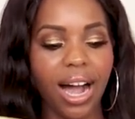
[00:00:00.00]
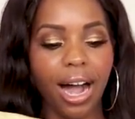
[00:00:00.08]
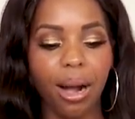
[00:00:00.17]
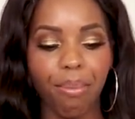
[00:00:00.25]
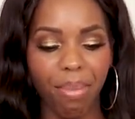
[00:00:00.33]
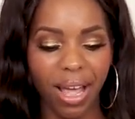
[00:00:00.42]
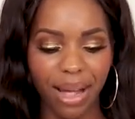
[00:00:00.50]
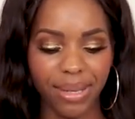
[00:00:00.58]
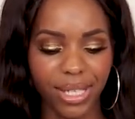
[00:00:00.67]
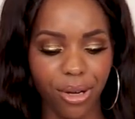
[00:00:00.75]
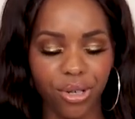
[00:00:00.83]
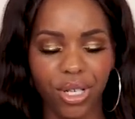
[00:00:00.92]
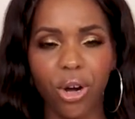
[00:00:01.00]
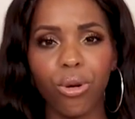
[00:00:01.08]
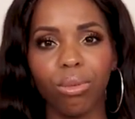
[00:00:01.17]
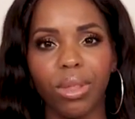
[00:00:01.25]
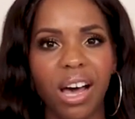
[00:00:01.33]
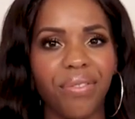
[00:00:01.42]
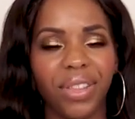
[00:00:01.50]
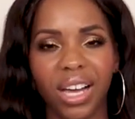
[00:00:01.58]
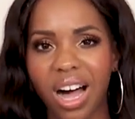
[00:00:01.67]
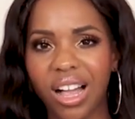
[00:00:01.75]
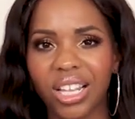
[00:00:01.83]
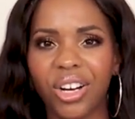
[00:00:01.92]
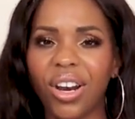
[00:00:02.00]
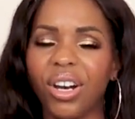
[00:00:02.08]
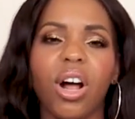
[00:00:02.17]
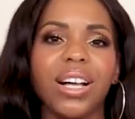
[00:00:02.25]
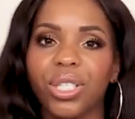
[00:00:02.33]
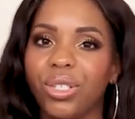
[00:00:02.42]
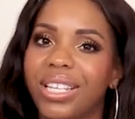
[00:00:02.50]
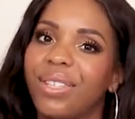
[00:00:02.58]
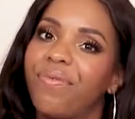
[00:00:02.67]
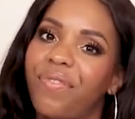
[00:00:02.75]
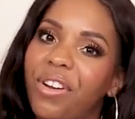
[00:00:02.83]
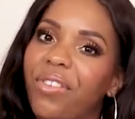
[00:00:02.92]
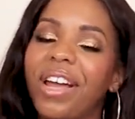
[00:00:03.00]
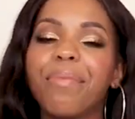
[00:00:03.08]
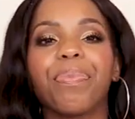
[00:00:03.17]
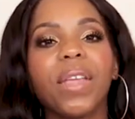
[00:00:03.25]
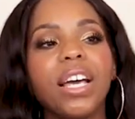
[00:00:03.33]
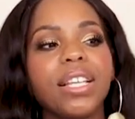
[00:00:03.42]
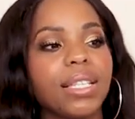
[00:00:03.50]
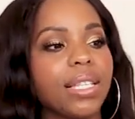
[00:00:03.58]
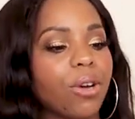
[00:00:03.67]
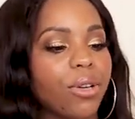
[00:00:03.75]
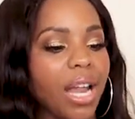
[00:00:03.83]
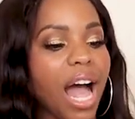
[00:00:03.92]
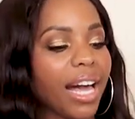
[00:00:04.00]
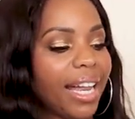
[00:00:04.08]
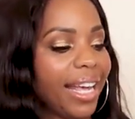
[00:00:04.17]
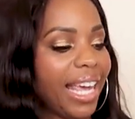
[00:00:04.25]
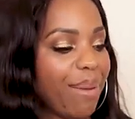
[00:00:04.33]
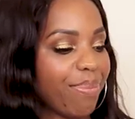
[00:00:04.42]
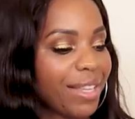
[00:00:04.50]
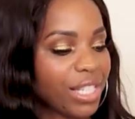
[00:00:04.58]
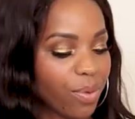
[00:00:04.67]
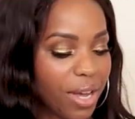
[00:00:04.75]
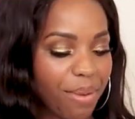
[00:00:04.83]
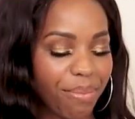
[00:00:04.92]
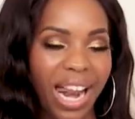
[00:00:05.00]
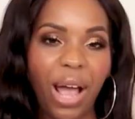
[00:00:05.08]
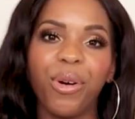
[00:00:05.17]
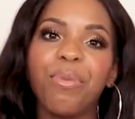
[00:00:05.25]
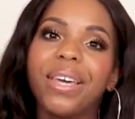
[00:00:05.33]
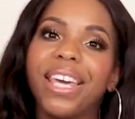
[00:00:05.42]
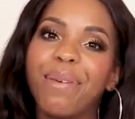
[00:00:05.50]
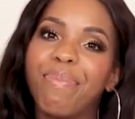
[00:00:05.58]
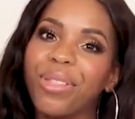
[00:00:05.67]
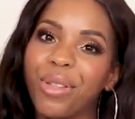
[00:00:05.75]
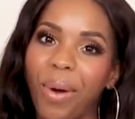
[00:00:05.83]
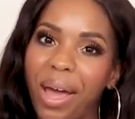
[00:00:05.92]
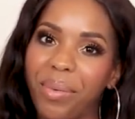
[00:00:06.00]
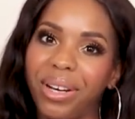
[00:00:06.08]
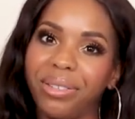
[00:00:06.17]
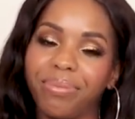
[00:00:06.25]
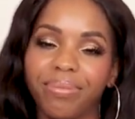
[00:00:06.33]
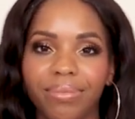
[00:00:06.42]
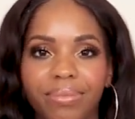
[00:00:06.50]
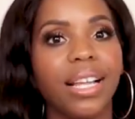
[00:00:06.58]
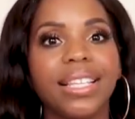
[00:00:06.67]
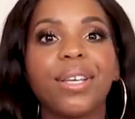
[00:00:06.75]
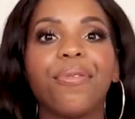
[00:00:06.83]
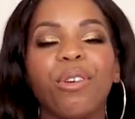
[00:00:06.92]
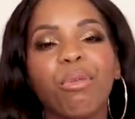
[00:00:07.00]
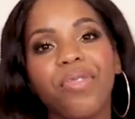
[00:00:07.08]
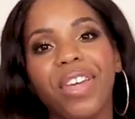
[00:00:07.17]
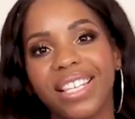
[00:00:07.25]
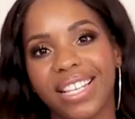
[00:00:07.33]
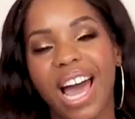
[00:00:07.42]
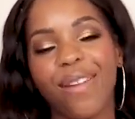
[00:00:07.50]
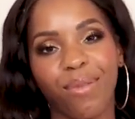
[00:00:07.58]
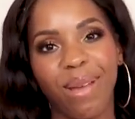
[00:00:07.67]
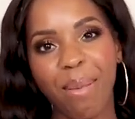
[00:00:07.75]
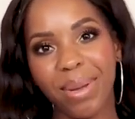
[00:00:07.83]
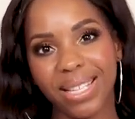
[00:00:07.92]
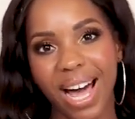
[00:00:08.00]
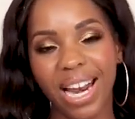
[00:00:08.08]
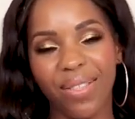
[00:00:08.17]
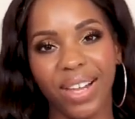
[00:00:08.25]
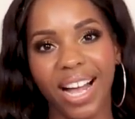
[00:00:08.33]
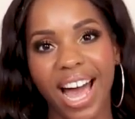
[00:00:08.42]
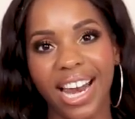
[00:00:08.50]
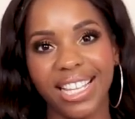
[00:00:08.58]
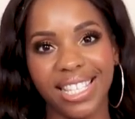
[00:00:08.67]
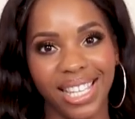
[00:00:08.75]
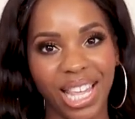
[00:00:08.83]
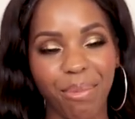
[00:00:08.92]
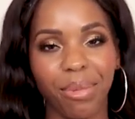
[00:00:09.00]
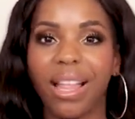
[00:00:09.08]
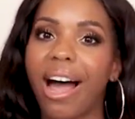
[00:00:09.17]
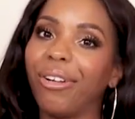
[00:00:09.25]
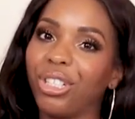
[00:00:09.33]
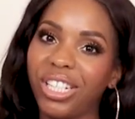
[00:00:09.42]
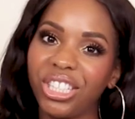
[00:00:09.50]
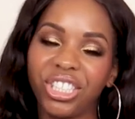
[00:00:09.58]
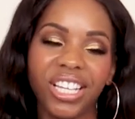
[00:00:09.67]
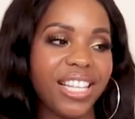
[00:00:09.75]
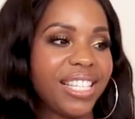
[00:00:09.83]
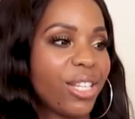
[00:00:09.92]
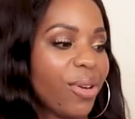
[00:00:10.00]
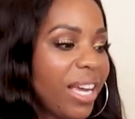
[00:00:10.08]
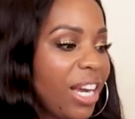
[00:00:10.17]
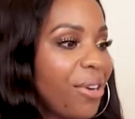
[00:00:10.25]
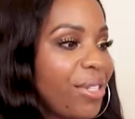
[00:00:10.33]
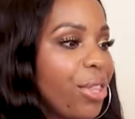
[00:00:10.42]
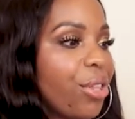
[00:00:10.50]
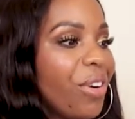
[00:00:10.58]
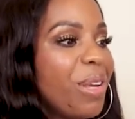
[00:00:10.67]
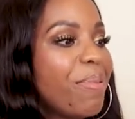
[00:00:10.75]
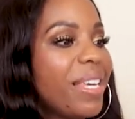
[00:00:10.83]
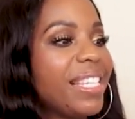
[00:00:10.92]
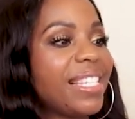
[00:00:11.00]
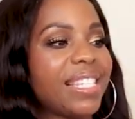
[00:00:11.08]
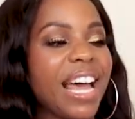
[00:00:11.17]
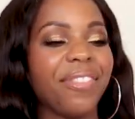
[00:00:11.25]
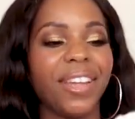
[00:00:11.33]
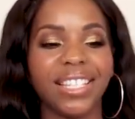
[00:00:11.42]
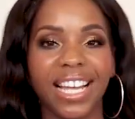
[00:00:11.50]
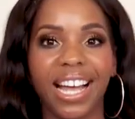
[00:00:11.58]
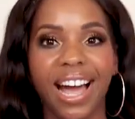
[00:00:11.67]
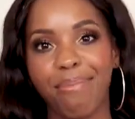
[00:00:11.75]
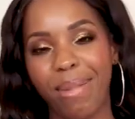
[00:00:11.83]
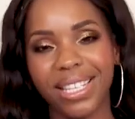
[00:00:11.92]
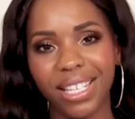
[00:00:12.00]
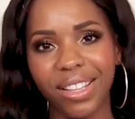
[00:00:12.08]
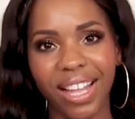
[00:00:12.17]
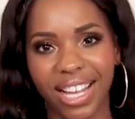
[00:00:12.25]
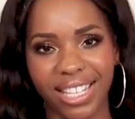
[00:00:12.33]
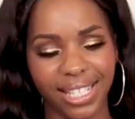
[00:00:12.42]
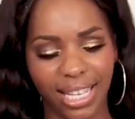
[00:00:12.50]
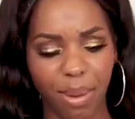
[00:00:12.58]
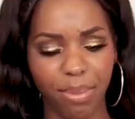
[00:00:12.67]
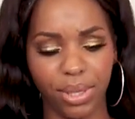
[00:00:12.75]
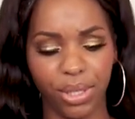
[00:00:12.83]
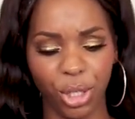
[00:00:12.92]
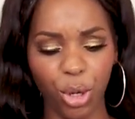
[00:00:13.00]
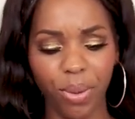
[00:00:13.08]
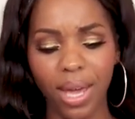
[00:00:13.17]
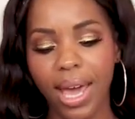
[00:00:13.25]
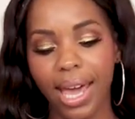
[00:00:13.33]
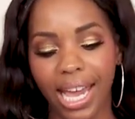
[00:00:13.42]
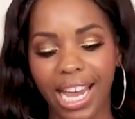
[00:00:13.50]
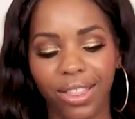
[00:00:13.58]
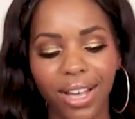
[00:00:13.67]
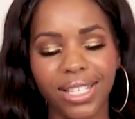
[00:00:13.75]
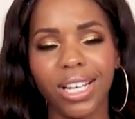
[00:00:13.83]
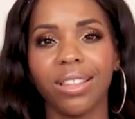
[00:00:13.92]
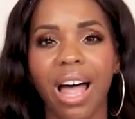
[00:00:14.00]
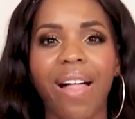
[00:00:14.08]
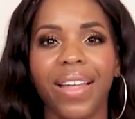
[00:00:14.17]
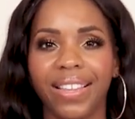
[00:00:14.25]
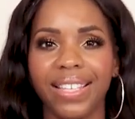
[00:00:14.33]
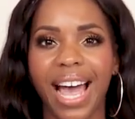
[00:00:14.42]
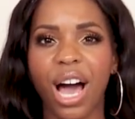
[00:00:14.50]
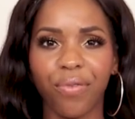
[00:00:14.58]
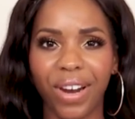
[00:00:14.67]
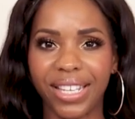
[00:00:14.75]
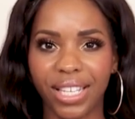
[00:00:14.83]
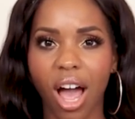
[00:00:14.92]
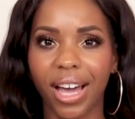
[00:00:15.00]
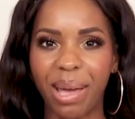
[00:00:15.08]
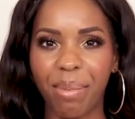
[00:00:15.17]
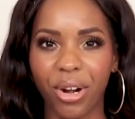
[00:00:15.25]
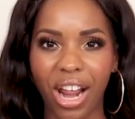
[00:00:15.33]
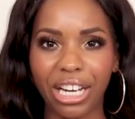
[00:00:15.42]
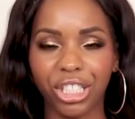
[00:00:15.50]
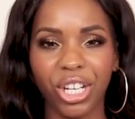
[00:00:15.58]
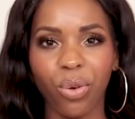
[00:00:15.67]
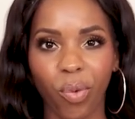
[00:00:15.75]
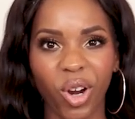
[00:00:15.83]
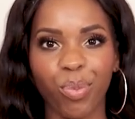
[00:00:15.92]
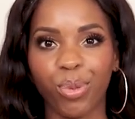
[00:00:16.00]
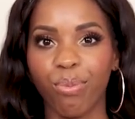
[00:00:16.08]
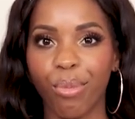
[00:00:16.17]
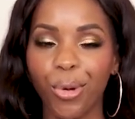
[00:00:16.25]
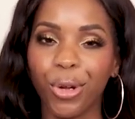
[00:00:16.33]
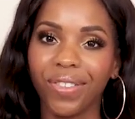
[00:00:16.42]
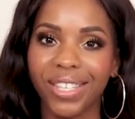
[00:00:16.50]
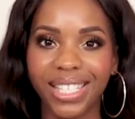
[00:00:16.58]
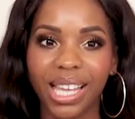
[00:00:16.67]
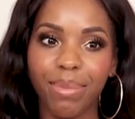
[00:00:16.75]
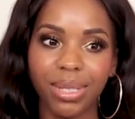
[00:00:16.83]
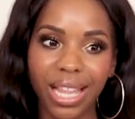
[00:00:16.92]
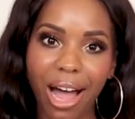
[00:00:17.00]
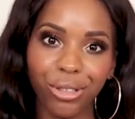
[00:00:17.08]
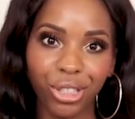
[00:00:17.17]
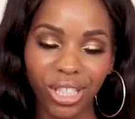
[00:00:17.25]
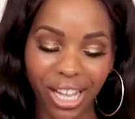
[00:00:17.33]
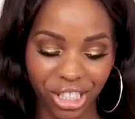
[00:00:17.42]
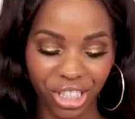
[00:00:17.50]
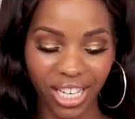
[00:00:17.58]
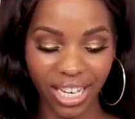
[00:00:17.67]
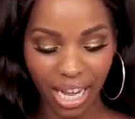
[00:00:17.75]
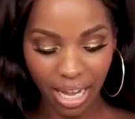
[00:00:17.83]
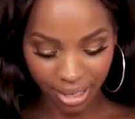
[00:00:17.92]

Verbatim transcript: But yeah, so don't love the color, and it also doesn't fit right. So not gonna keep this one, but I will be keeping the white one. So a few more things I got from Amazon in the kind of sleep lounge edition. So here's a three-piece set that is like basically like a Skims dupe. It looks a lot like this outfit I saw Kim Kardashian wear promoting the Skims lounge collection.